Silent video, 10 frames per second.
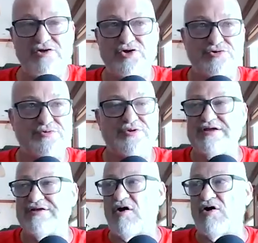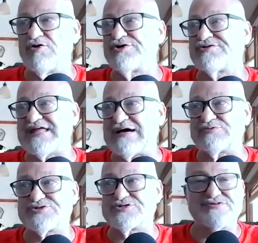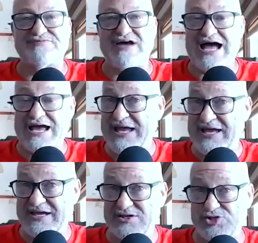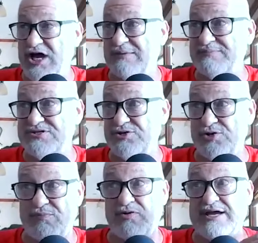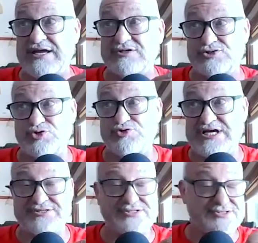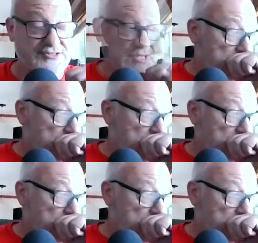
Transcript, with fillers: your and all your thousands of high paying jobs that you're bringing to Texas.